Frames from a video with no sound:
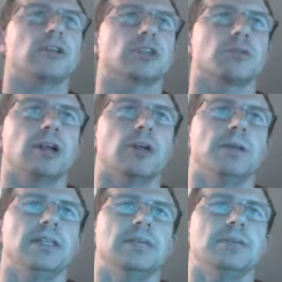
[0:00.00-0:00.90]
his career, but
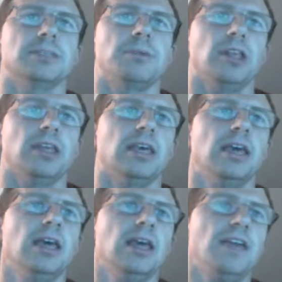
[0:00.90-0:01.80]
he did miss a bunch like
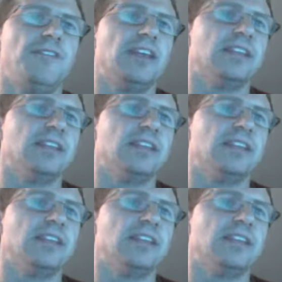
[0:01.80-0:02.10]
if he can